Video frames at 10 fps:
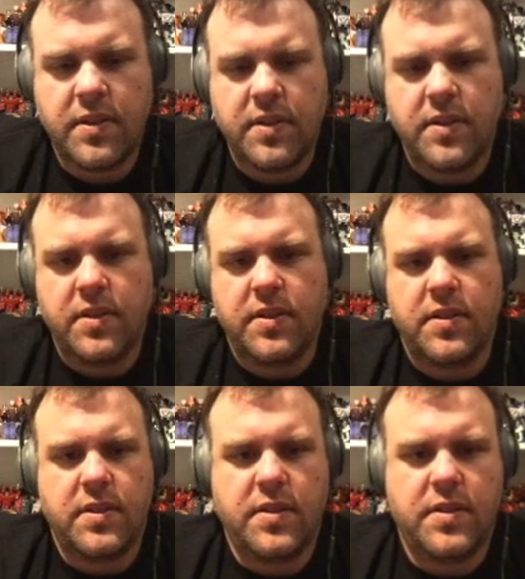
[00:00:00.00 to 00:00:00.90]

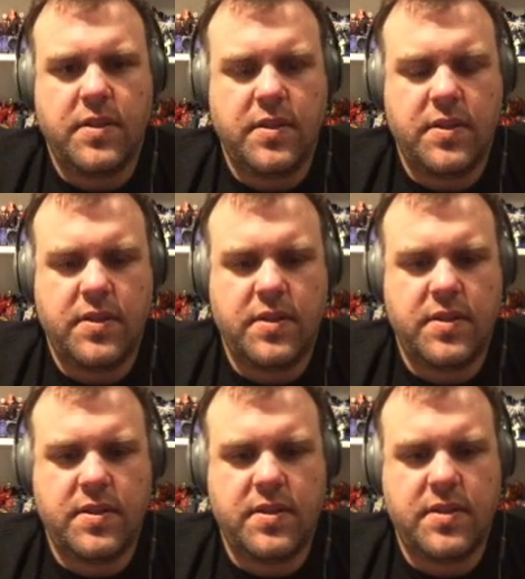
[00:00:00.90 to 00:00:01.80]

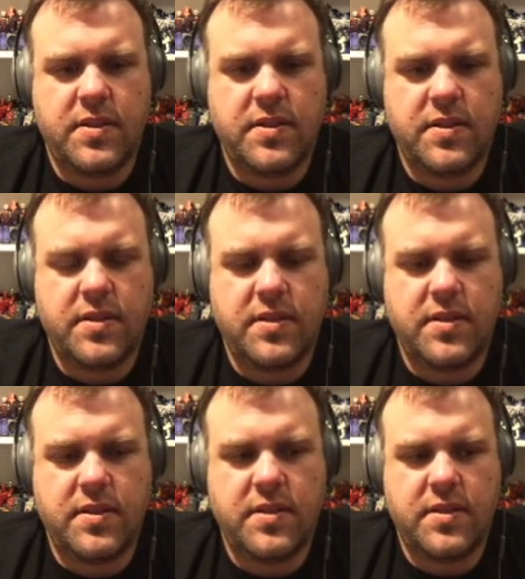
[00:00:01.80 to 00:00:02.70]

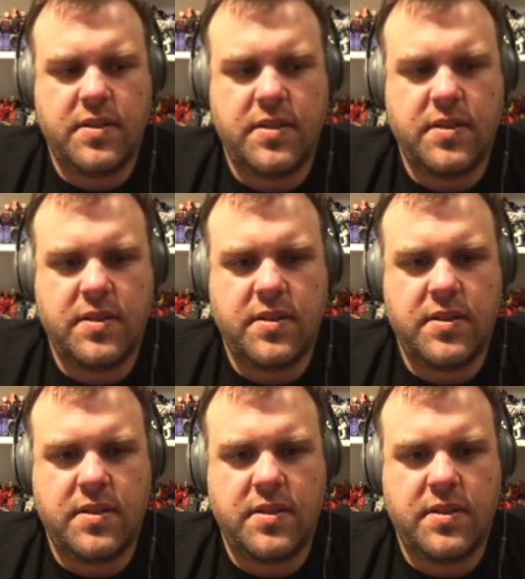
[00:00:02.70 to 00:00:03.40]
(not speaking)